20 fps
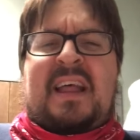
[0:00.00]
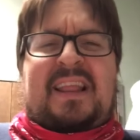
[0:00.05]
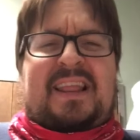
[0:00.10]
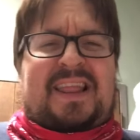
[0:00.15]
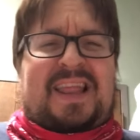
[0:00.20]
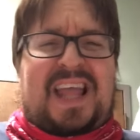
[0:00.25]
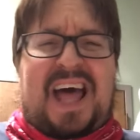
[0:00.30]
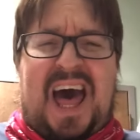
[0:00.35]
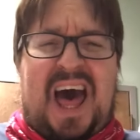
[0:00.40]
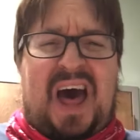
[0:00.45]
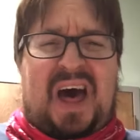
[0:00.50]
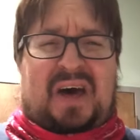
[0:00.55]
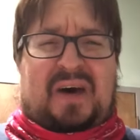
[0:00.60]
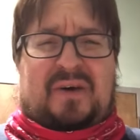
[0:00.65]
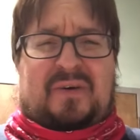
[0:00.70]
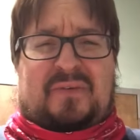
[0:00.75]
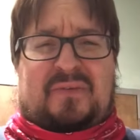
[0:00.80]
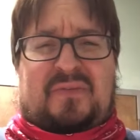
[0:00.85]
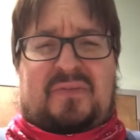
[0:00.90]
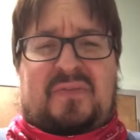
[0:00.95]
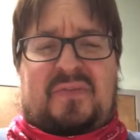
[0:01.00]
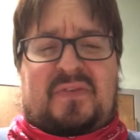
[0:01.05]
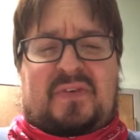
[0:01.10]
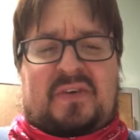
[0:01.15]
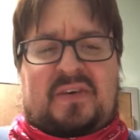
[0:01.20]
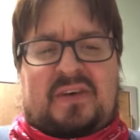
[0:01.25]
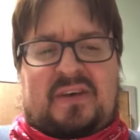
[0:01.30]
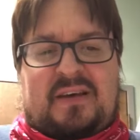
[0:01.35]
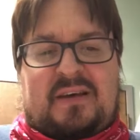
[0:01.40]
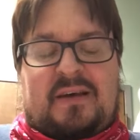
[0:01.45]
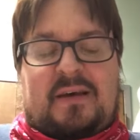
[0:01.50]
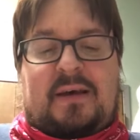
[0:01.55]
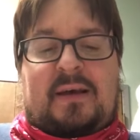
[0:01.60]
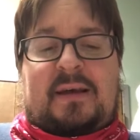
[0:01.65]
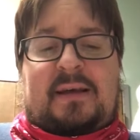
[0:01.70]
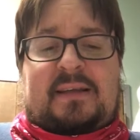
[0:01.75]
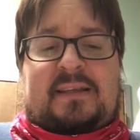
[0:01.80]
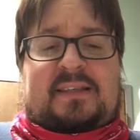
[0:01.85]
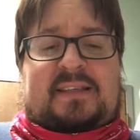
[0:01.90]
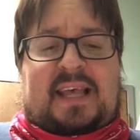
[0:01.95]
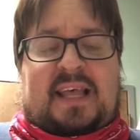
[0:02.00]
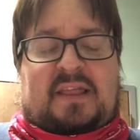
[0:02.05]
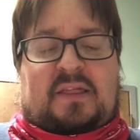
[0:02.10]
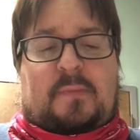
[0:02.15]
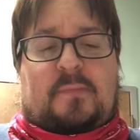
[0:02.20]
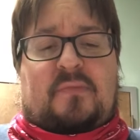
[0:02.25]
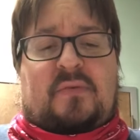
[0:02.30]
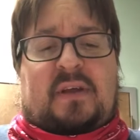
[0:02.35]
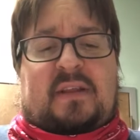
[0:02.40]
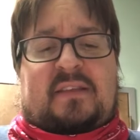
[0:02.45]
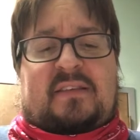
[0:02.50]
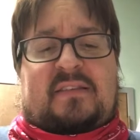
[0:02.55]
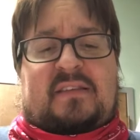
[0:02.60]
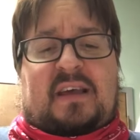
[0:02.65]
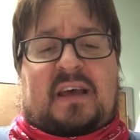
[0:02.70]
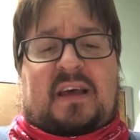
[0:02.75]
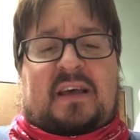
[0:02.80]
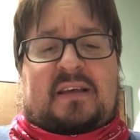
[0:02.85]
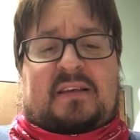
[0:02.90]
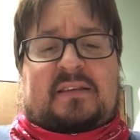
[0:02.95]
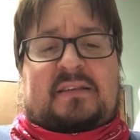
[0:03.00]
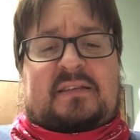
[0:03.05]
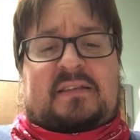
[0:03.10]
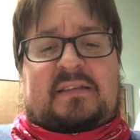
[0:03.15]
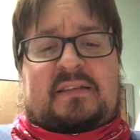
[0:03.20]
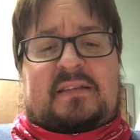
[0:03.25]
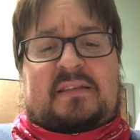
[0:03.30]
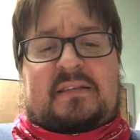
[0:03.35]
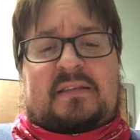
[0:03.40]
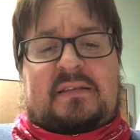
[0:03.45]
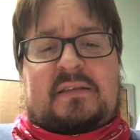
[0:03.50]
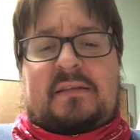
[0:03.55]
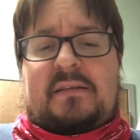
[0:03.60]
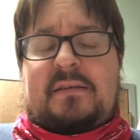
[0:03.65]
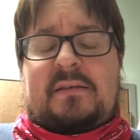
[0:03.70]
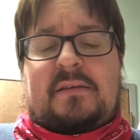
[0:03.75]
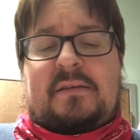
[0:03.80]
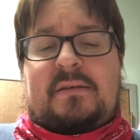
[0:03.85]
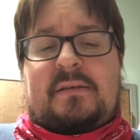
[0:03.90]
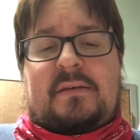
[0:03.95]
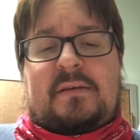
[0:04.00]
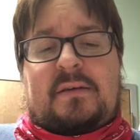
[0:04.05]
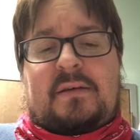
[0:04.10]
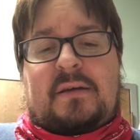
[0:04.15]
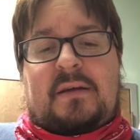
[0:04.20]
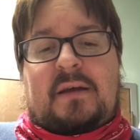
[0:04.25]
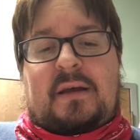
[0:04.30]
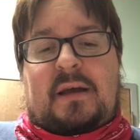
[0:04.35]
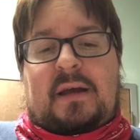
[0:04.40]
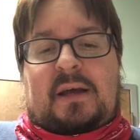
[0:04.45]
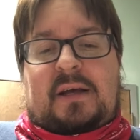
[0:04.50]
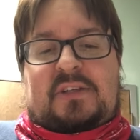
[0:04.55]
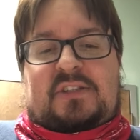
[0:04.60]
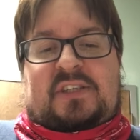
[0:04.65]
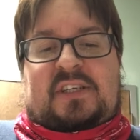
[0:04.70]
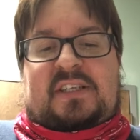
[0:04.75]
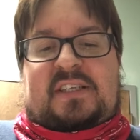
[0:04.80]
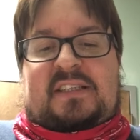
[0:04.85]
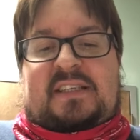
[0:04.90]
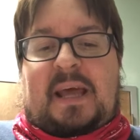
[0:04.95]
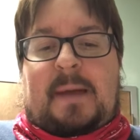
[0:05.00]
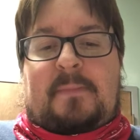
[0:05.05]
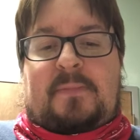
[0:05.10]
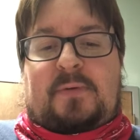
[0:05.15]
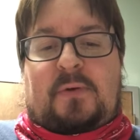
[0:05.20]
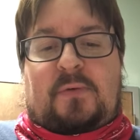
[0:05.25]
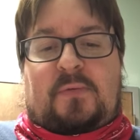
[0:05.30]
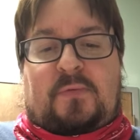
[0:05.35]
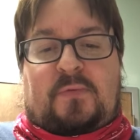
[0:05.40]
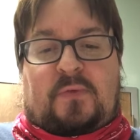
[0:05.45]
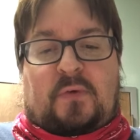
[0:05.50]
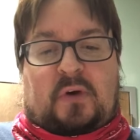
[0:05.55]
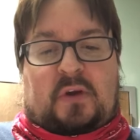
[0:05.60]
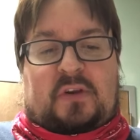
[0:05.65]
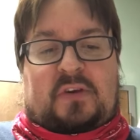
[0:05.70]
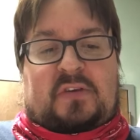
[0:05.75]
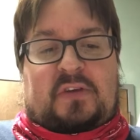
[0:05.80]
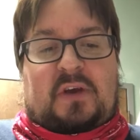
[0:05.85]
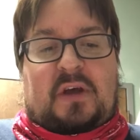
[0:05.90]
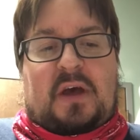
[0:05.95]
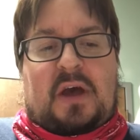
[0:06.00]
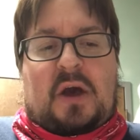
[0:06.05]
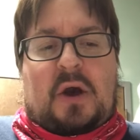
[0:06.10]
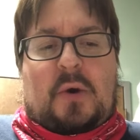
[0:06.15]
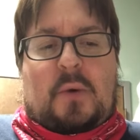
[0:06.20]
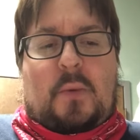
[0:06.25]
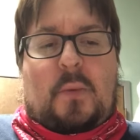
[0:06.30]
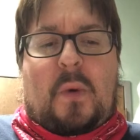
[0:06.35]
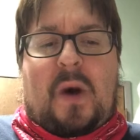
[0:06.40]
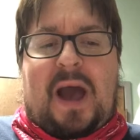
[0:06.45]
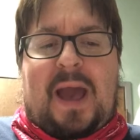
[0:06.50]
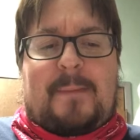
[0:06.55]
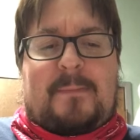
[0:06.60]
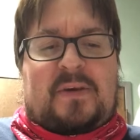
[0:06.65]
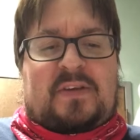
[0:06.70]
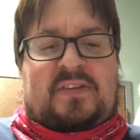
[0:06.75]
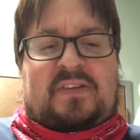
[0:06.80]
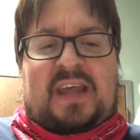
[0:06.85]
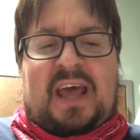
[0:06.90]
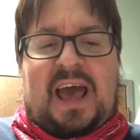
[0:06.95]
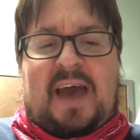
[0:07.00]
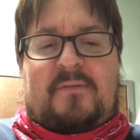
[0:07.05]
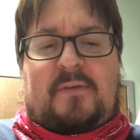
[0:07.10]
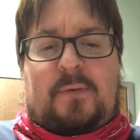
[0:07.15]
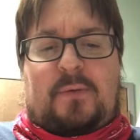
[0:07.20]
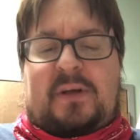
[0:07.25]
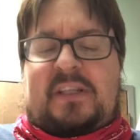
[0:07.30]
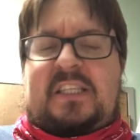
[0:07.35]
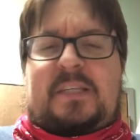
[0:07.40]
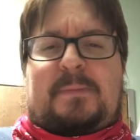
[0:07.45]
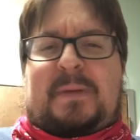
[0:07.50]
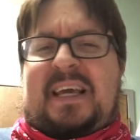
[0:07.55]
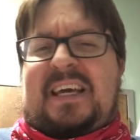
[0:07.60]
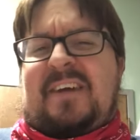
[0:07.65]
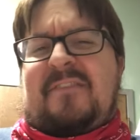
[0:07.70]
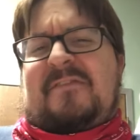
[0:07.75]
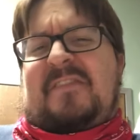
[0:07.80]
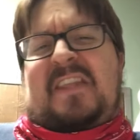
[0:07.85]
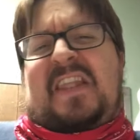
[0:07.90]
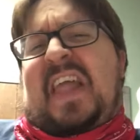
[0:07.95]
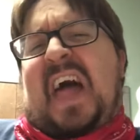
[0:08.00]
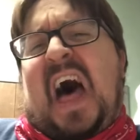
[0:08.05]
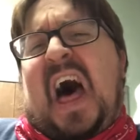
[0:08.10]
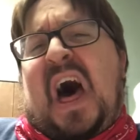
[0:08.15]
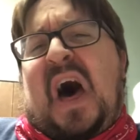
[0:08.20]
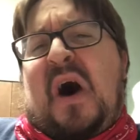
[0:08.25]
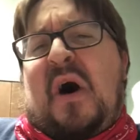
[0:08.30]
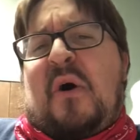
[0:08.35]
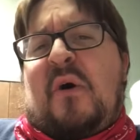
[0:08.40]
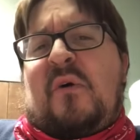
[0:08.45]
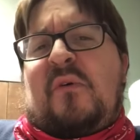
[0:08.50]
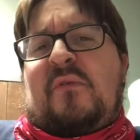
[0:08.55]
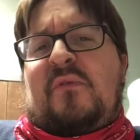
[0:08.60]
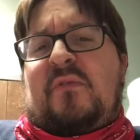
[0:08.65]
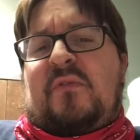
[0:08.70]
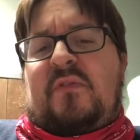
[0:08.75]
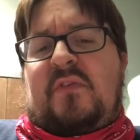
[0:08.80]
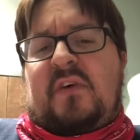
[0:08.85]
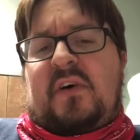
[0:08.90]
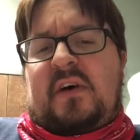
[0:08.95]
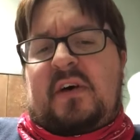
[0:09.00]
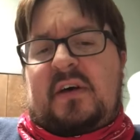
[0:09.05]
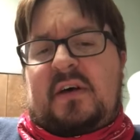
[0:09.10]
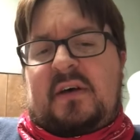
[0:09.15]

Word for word: Love, said the princess. She stamped her foot. Why must everyone speak of love?